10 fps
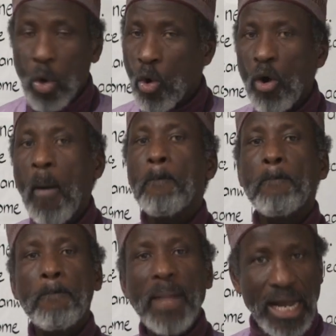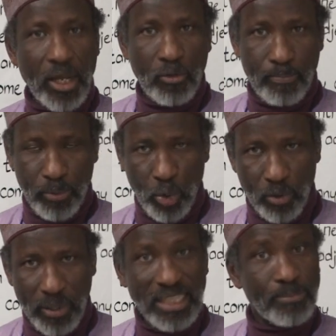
or my computer. That's